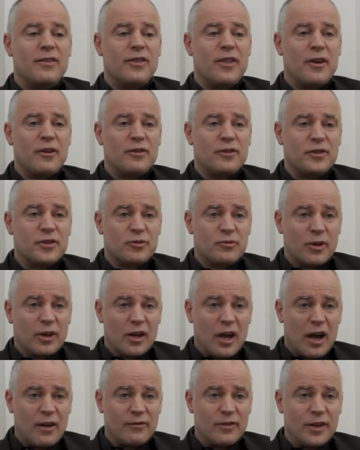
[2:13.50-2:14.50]
there is
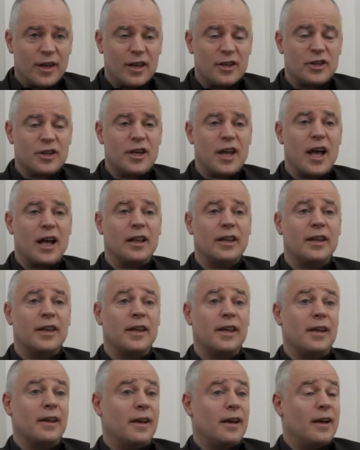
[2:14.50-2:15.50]
strict
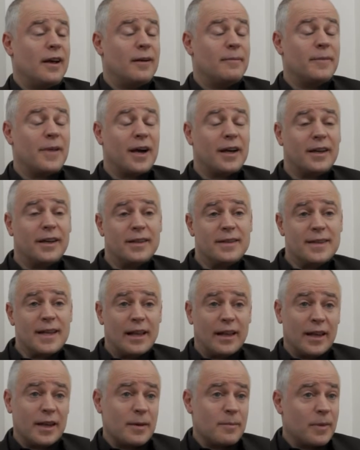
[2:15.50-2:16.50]
confidentiality. I'm not going to
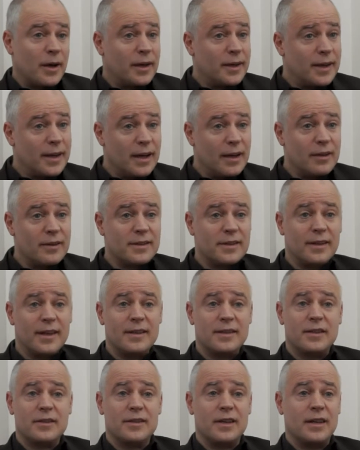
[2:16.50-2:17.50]
tell anybody else
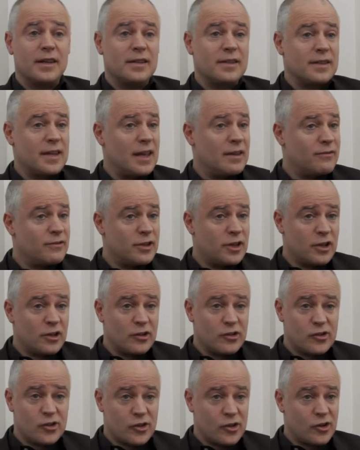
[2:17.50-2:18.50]
unless there's any safety
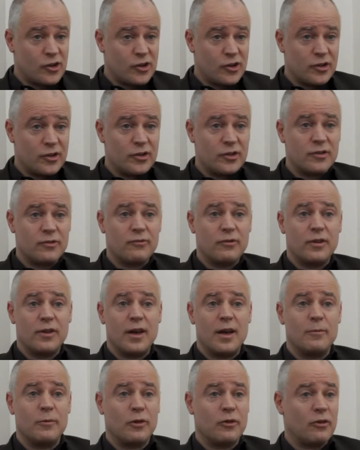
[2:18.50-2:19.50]
concerns for
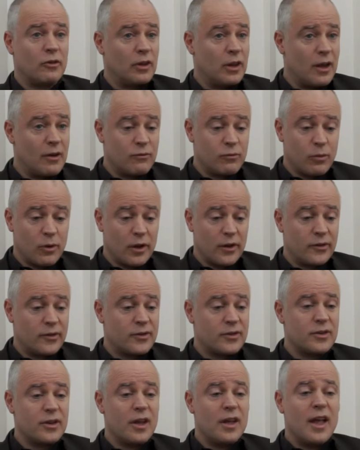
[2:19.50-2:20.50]
them or their loved
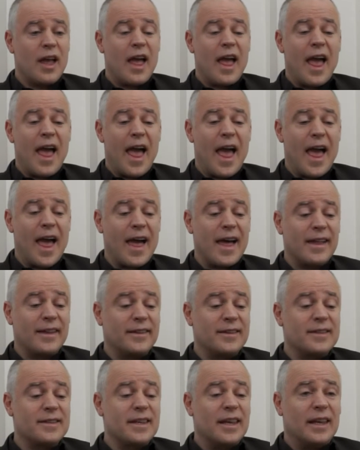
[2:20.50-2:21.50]
ones.
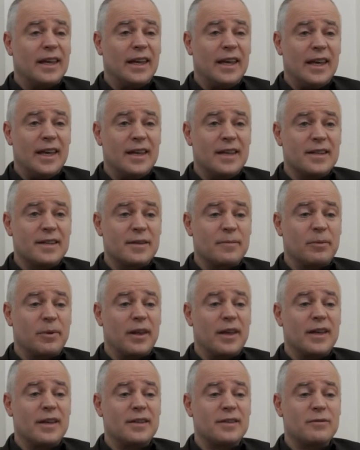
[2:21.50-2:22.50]
And it is a
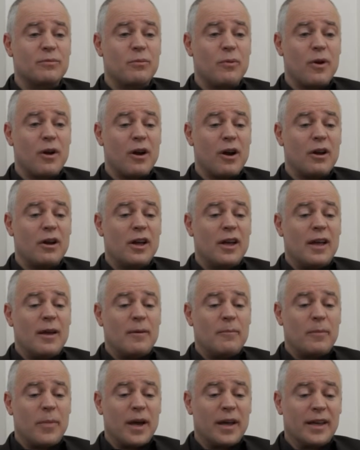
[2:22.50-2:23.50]
place where
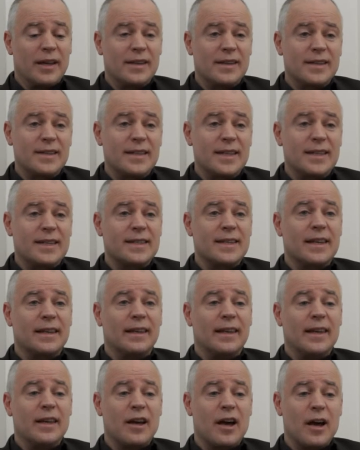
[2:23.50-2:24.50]
by
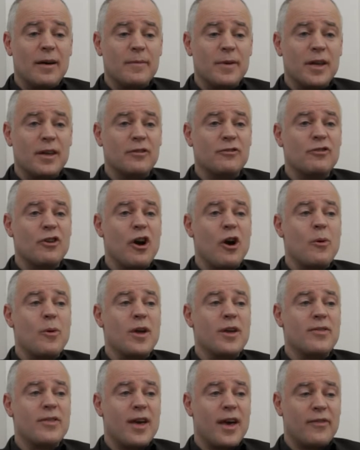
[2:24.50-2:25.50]
consistently coming,
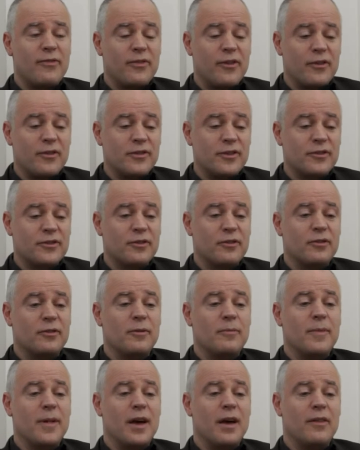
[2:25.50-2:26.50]
knowing that there's a
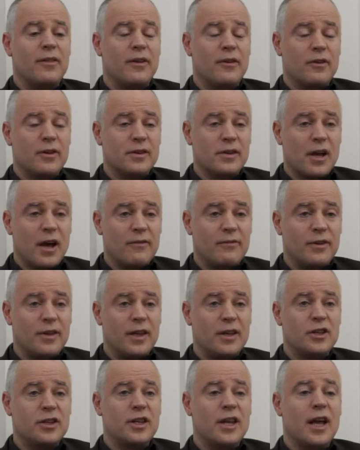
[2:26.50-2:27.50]
certain amount, there is
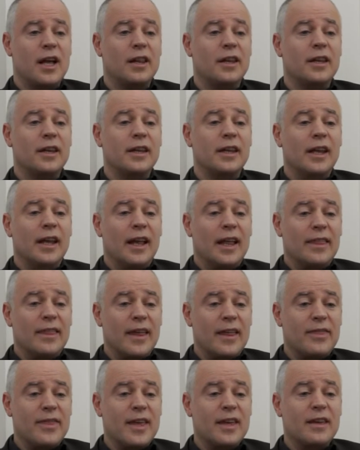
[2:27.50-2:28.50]
confidentiality,
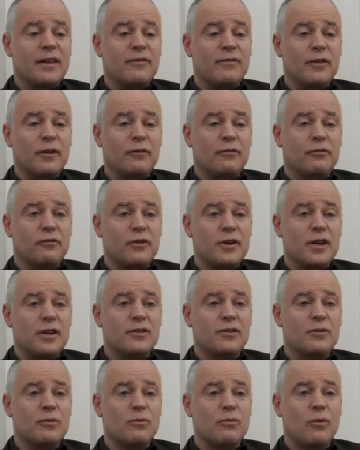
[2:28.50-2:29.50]
that they could feel free
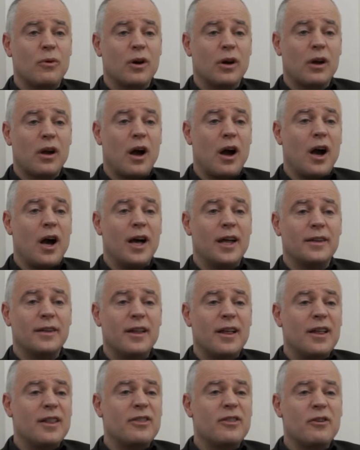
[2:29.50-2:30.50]
to work on
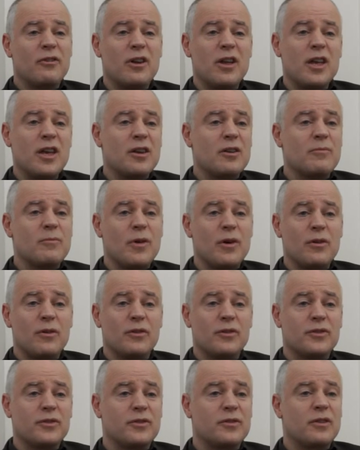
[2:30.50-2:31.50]
their
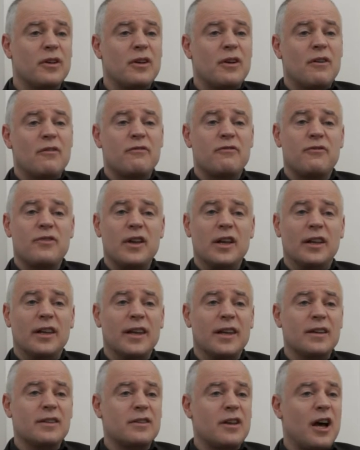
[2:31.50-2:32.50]
innermost
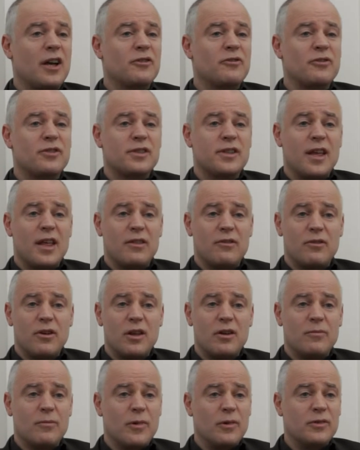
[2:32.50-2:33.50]
feelings, understand their
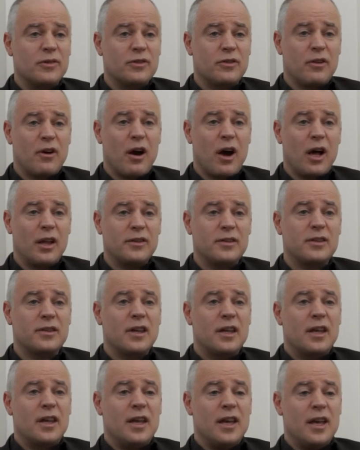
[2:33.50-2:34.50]
innermost thoughts
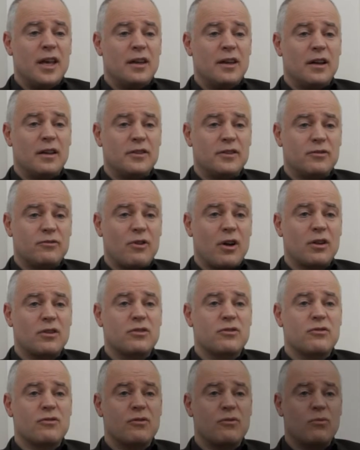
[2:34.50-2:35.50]
in a
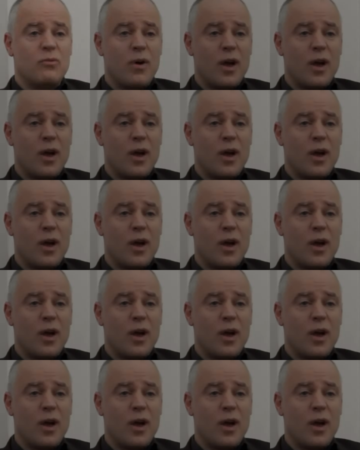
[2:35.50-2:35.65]
structured